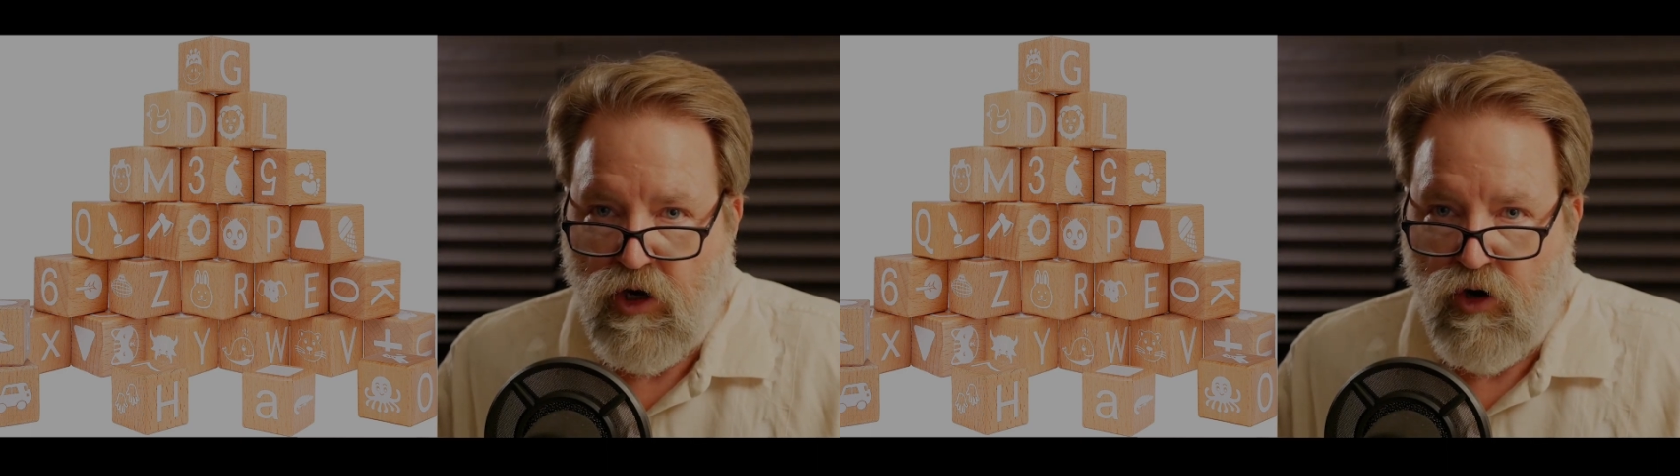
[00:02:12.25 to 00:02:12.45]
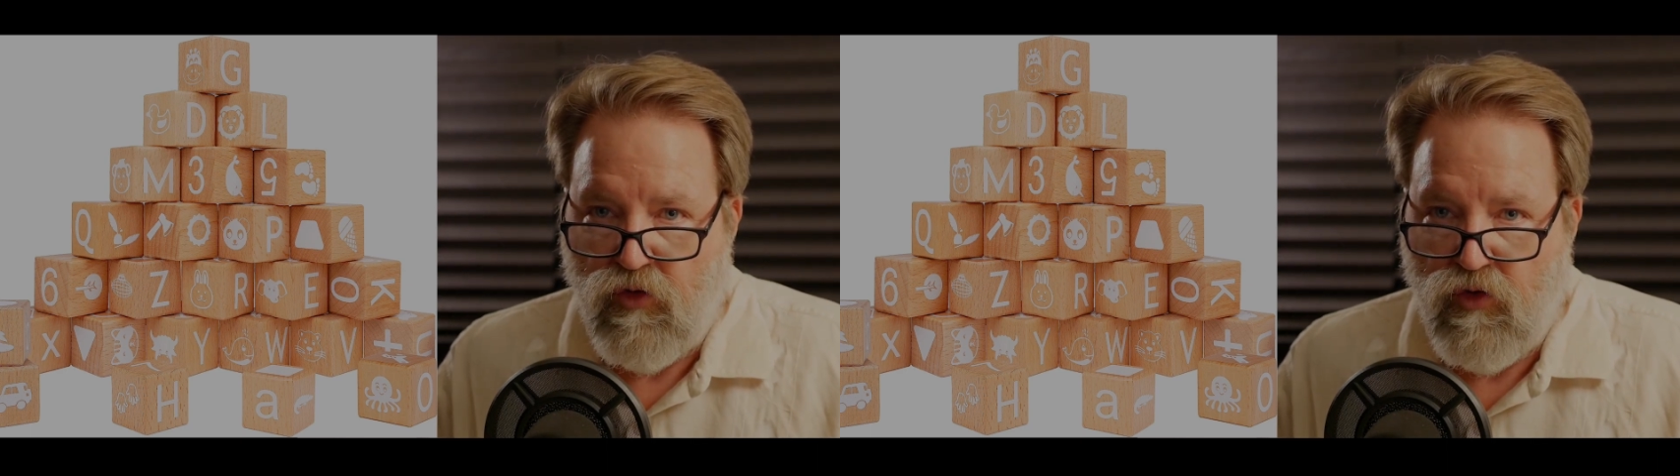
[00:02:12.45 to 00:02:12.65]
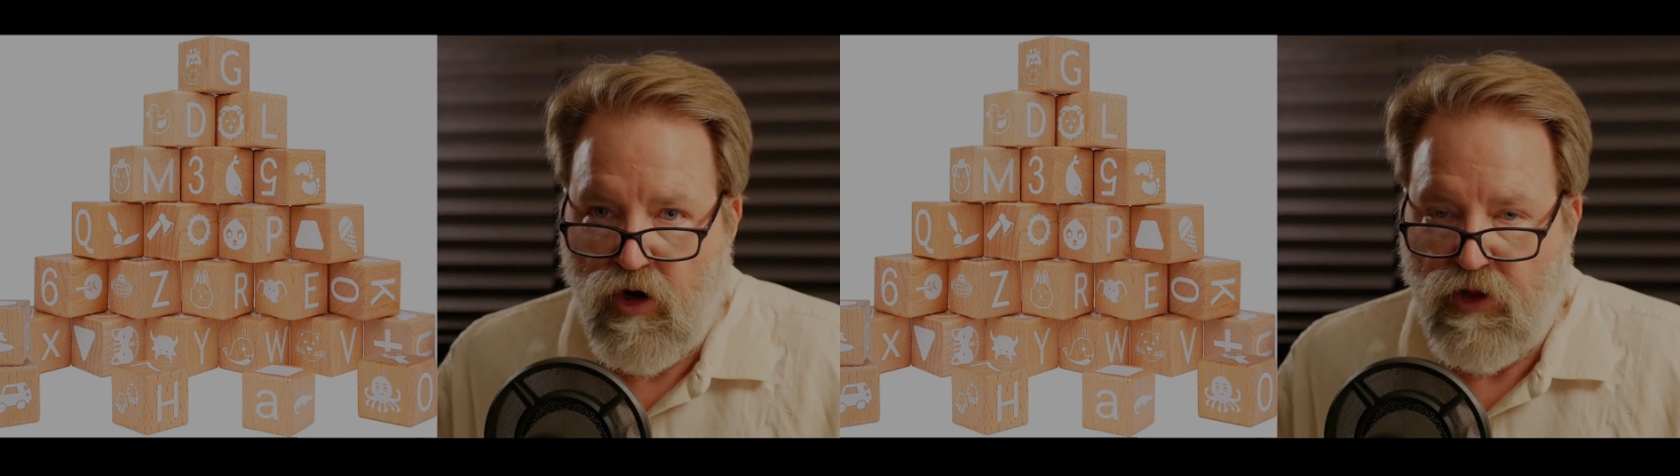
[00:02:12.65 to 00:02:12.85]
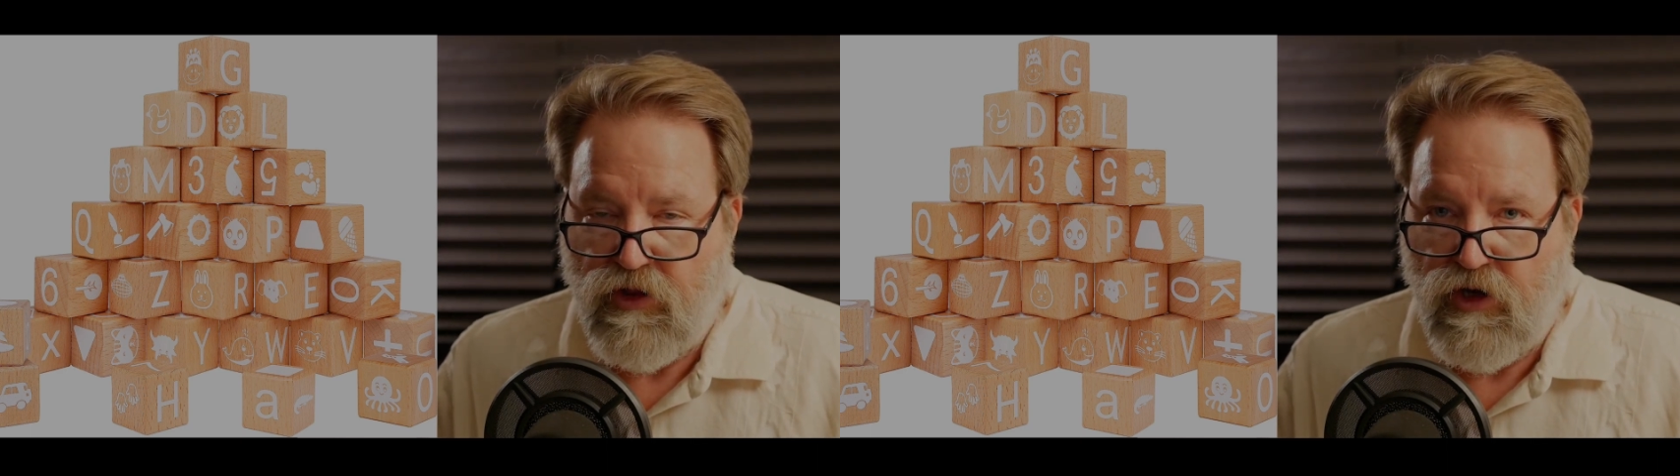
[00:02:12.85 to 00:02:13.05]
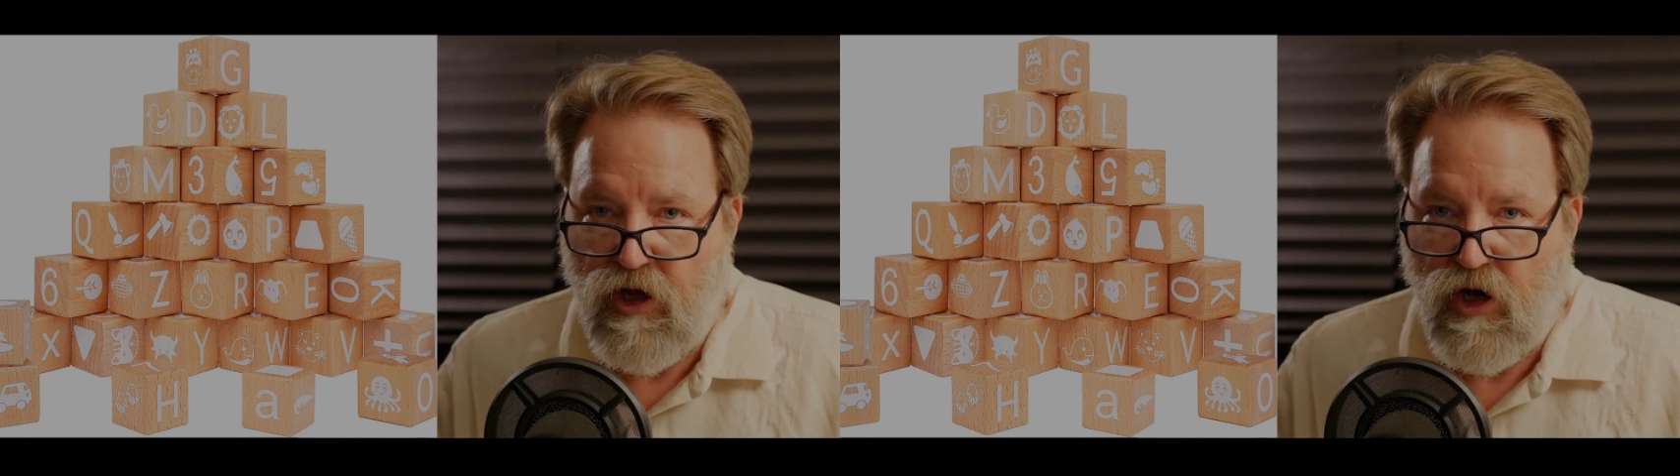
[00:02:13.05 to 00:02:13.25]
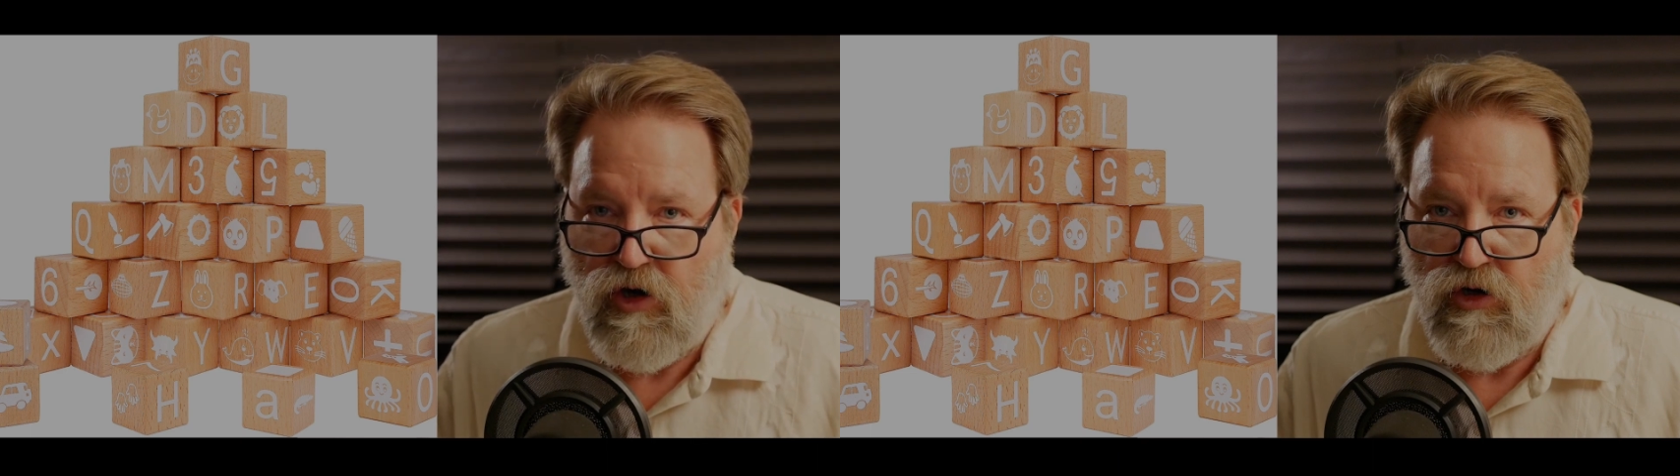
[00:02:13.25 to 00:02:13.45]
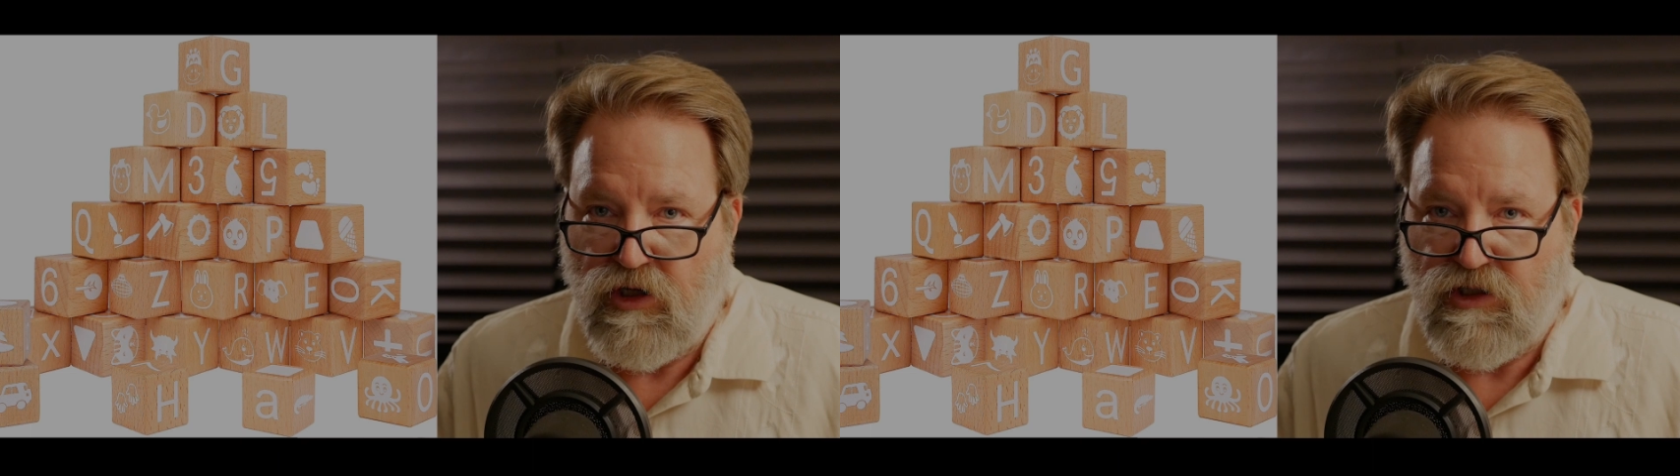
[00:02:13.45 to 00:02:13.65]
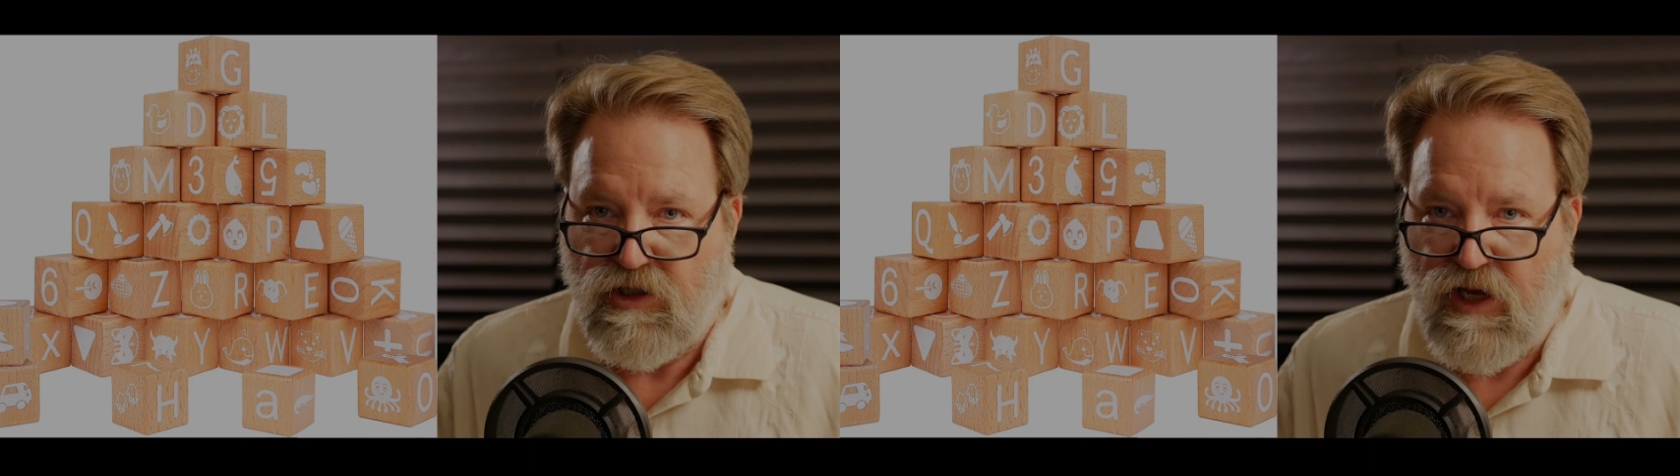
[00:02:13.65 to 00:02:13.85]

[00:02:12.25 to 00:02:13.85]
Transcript: Run the dog is an